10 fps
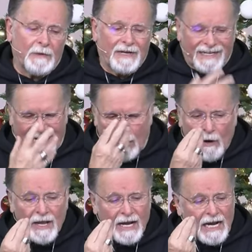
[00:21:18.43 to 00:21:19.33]
But
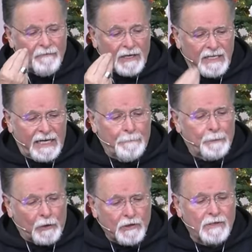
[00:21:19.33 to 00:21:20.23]
now I have a
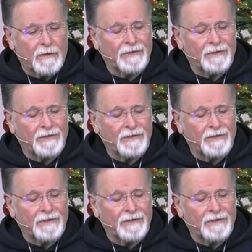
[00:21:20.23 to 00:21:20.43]
deep personal